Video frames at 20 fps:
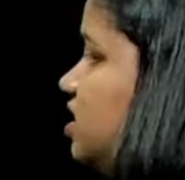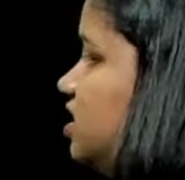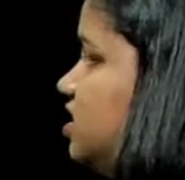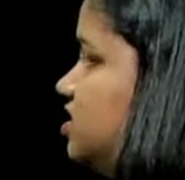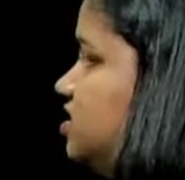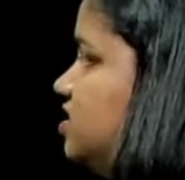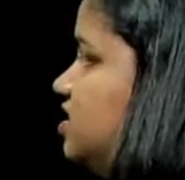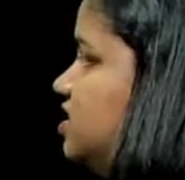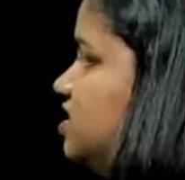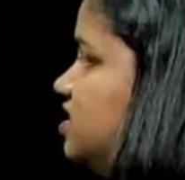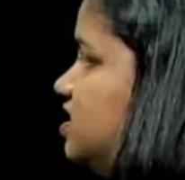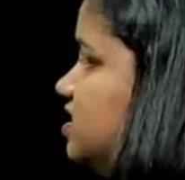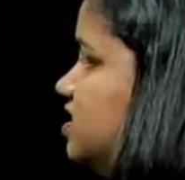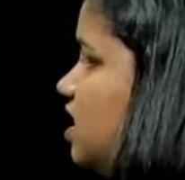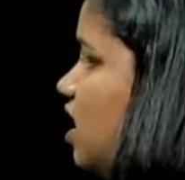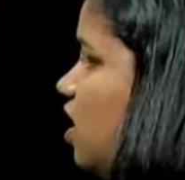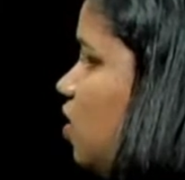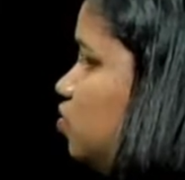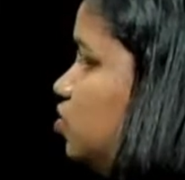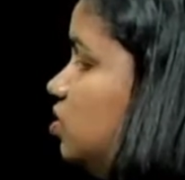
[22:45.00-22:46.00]
each. This is
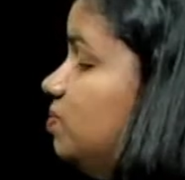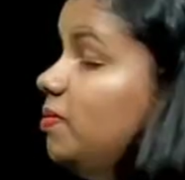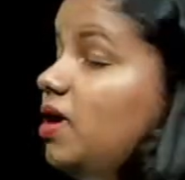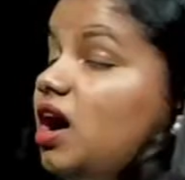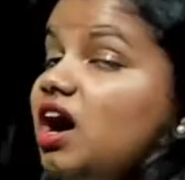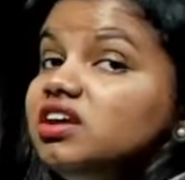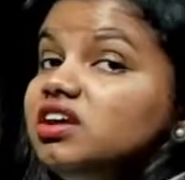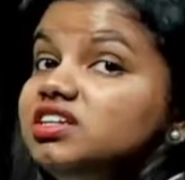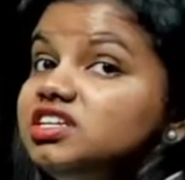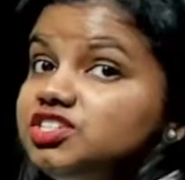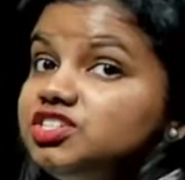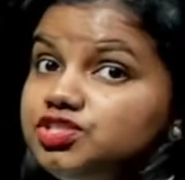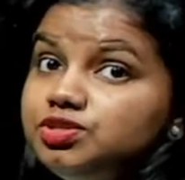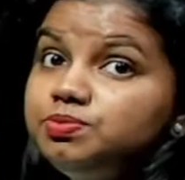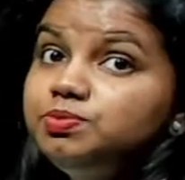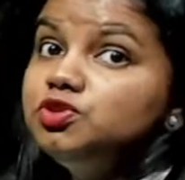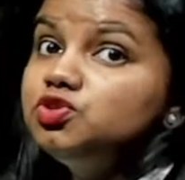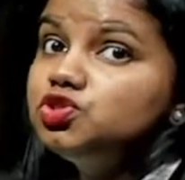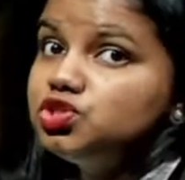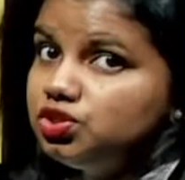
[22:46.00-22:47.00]
how the mark
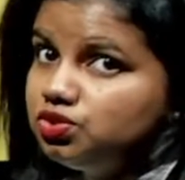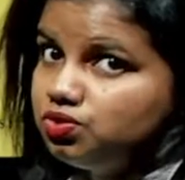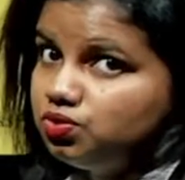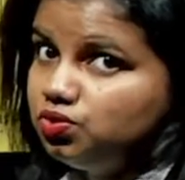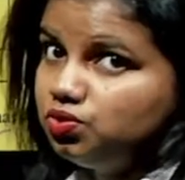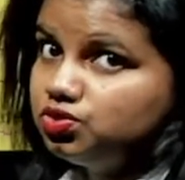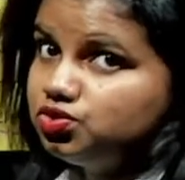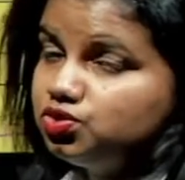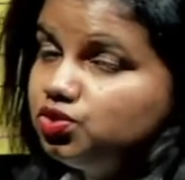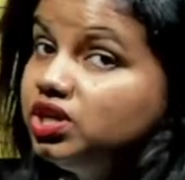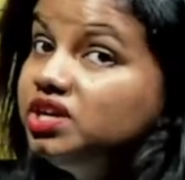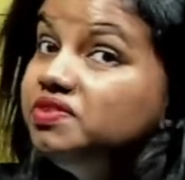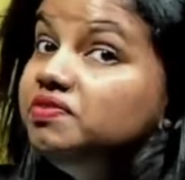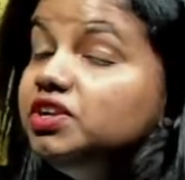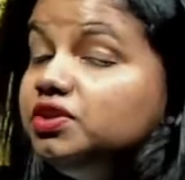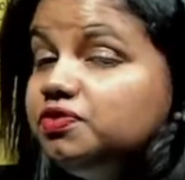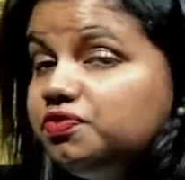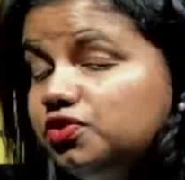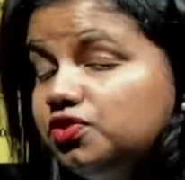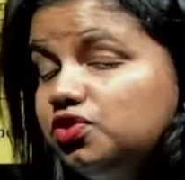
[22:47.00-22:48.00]
distribution goes. So even
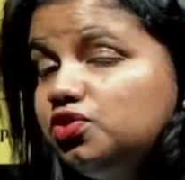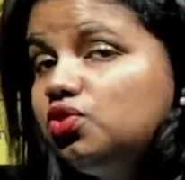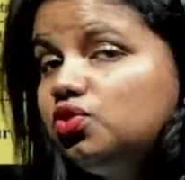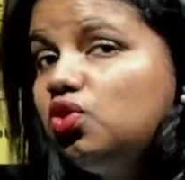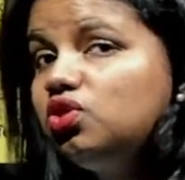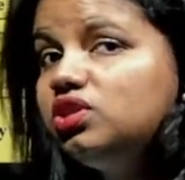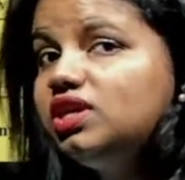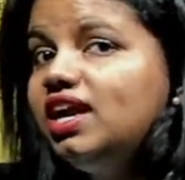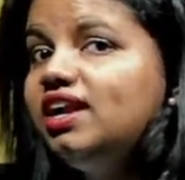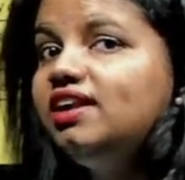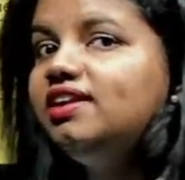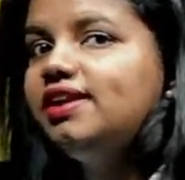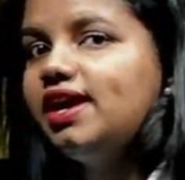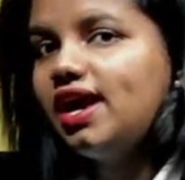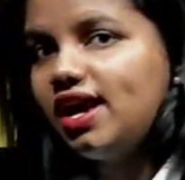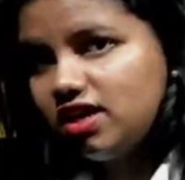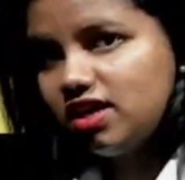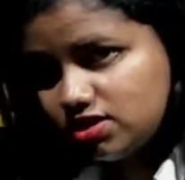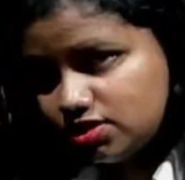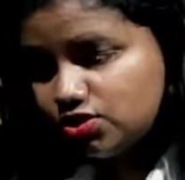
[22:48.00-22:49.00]
if you know the
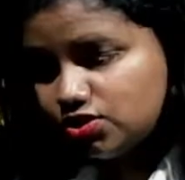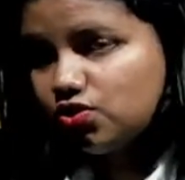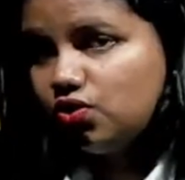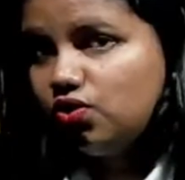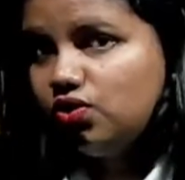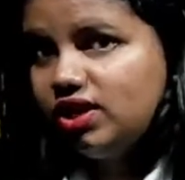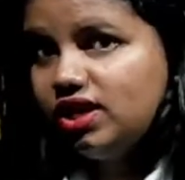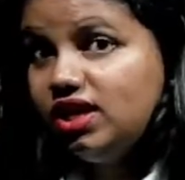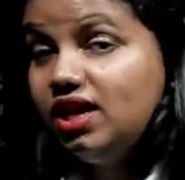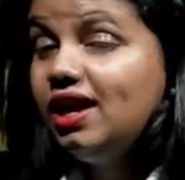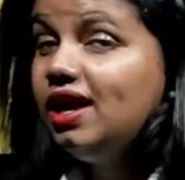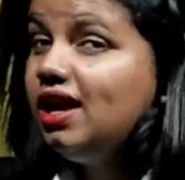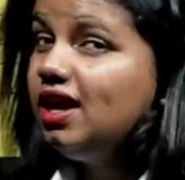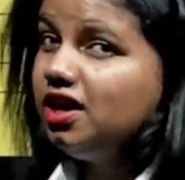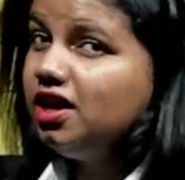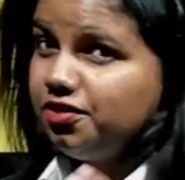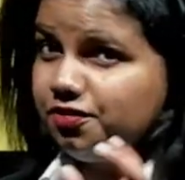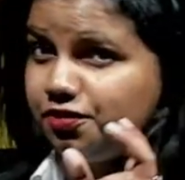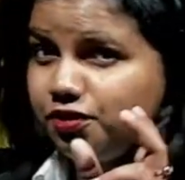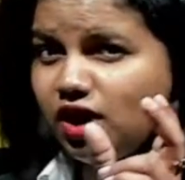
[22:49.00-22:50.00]
entire story,
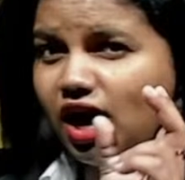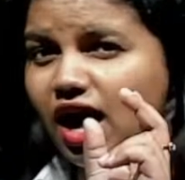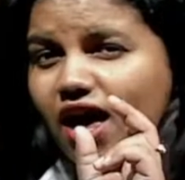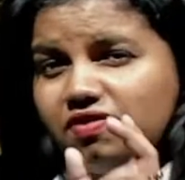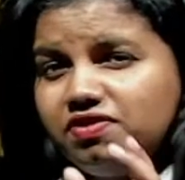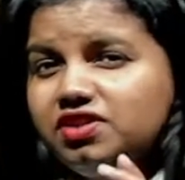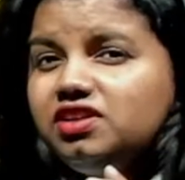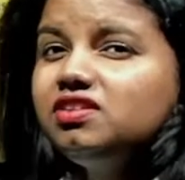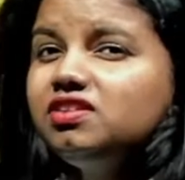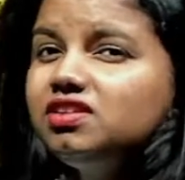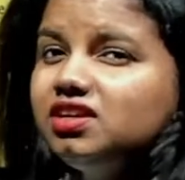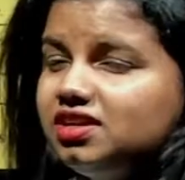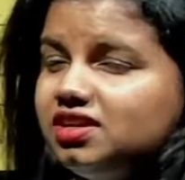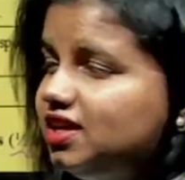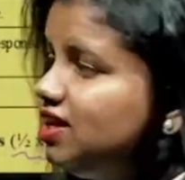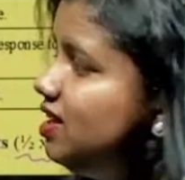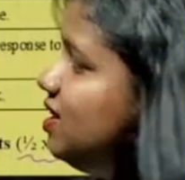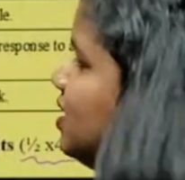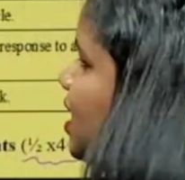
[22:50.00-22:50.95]
if you haven't written